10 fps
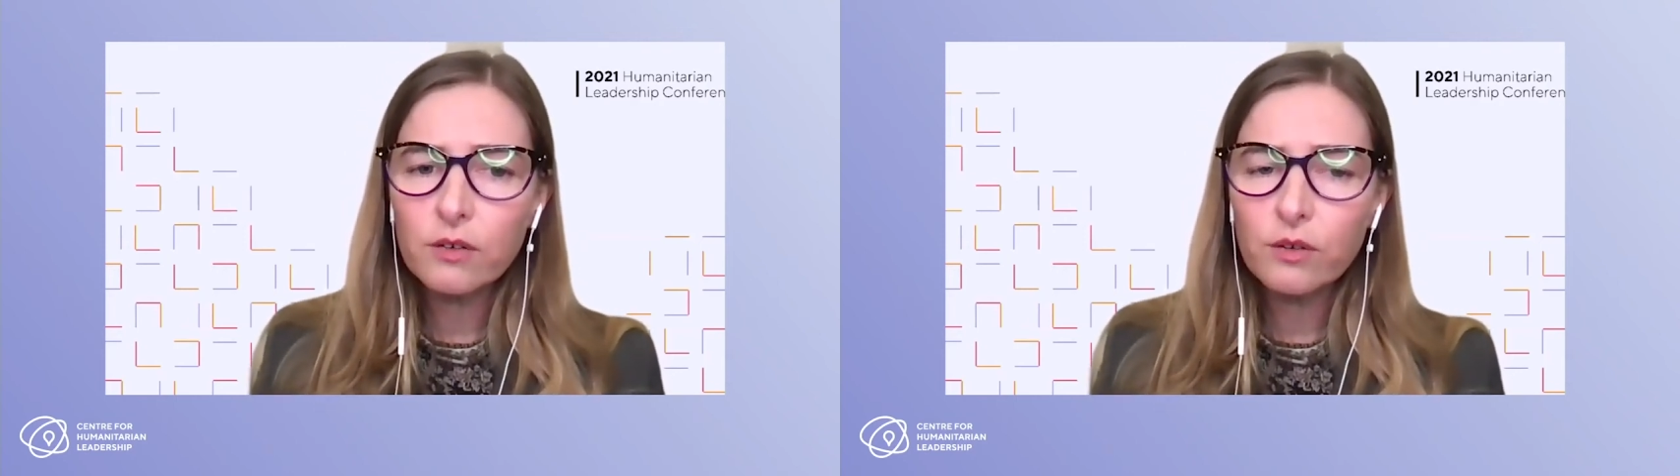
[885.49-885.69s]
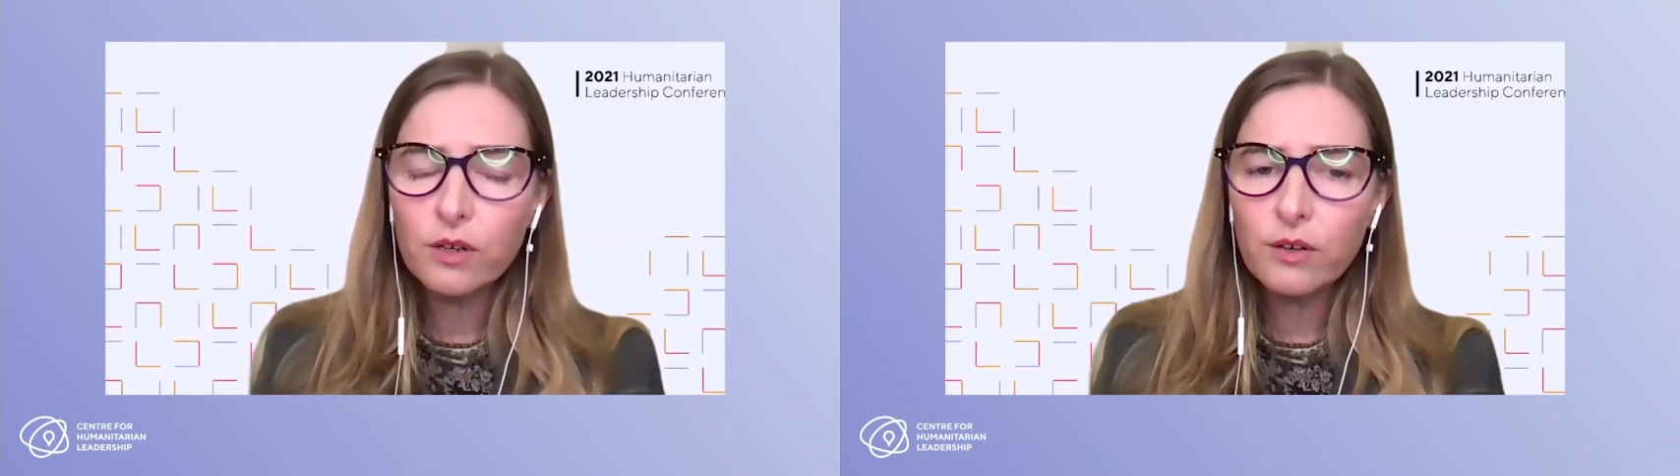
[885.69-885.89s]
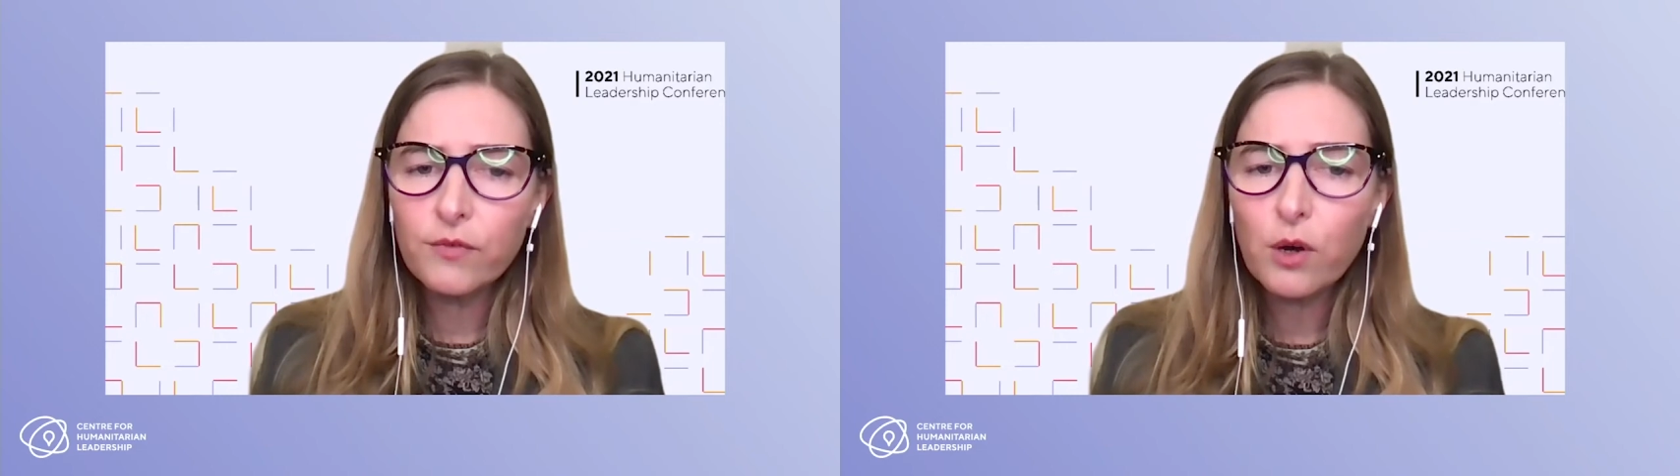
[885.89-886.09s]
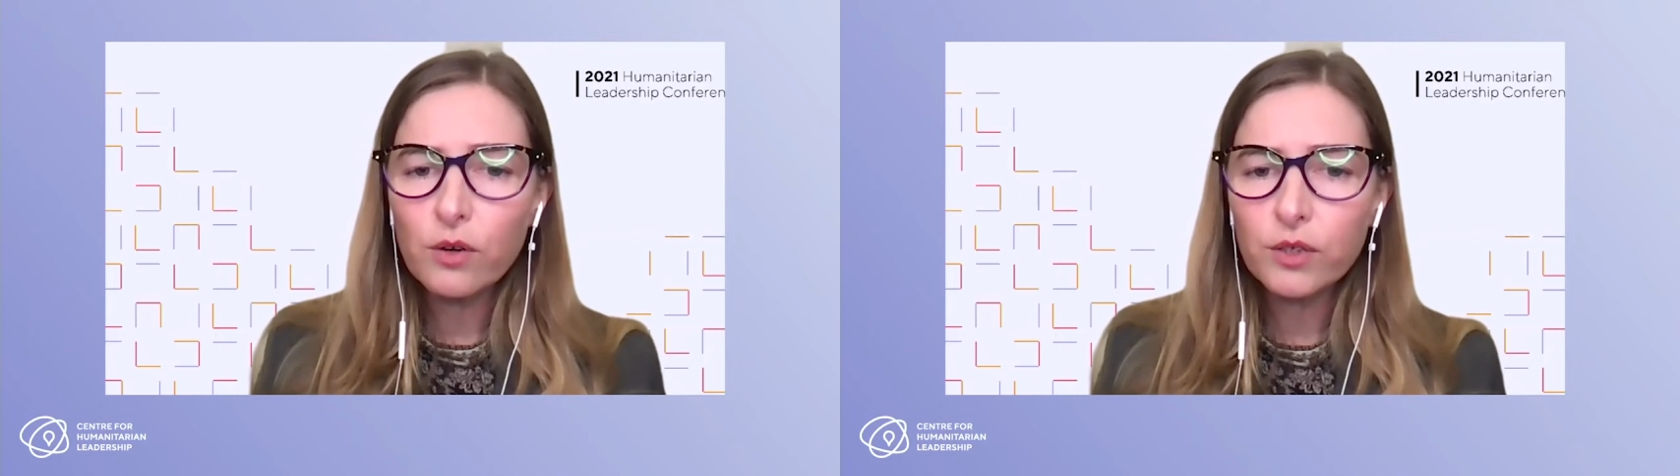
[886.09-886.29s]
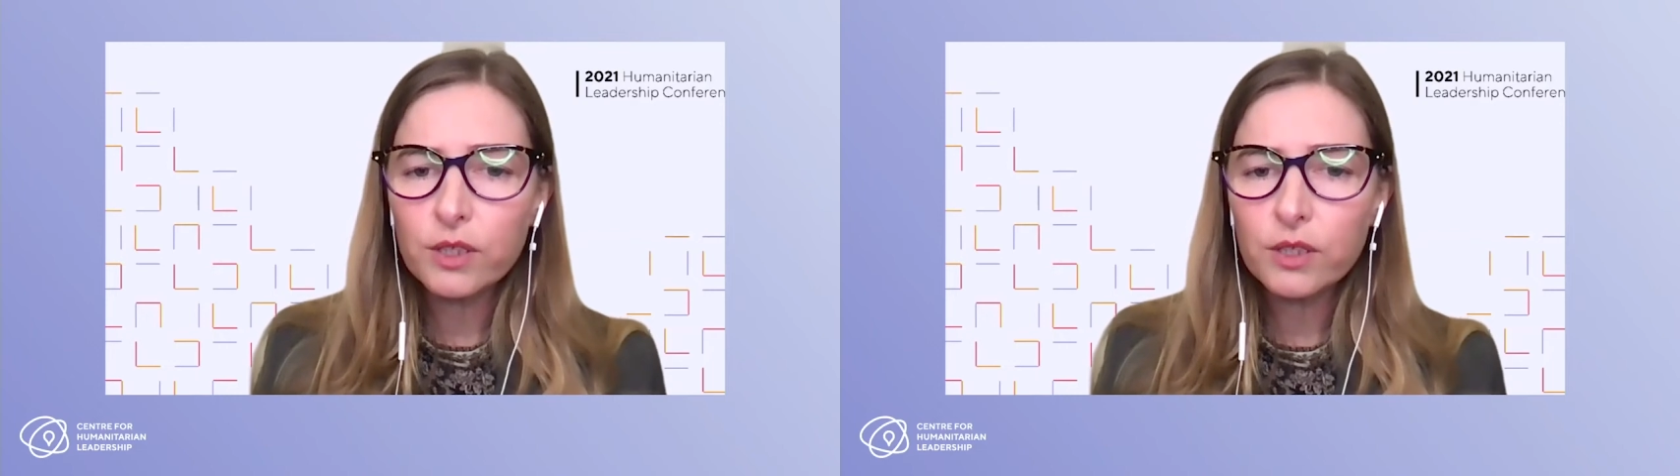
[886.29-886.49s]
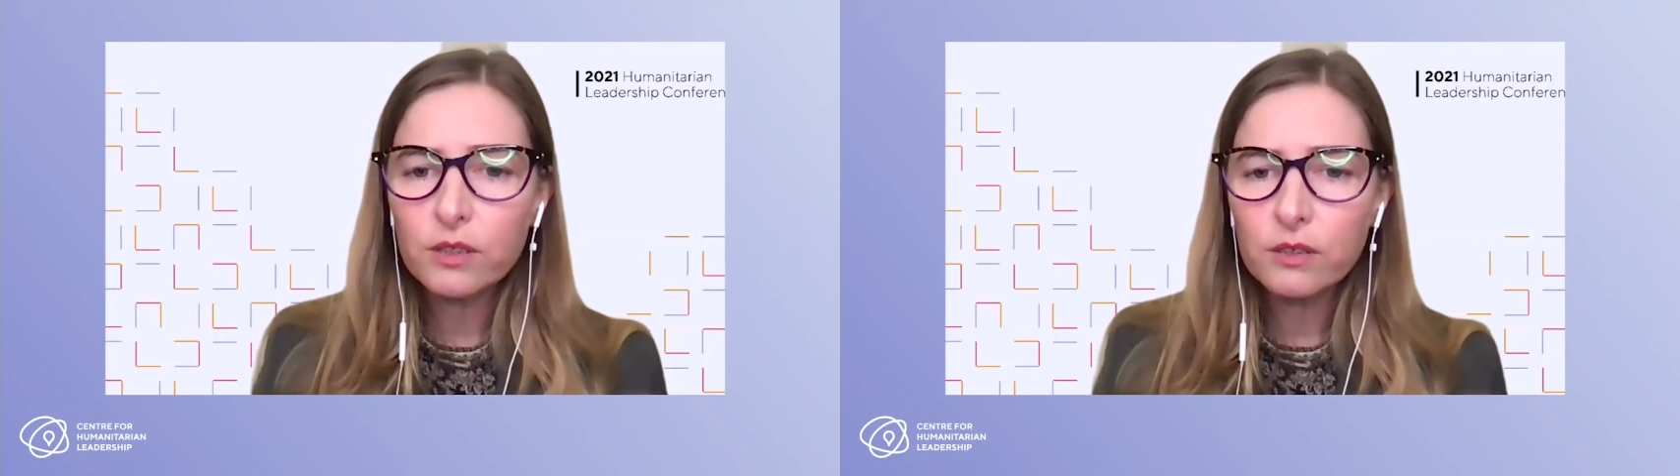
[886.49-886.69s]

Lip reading: of course,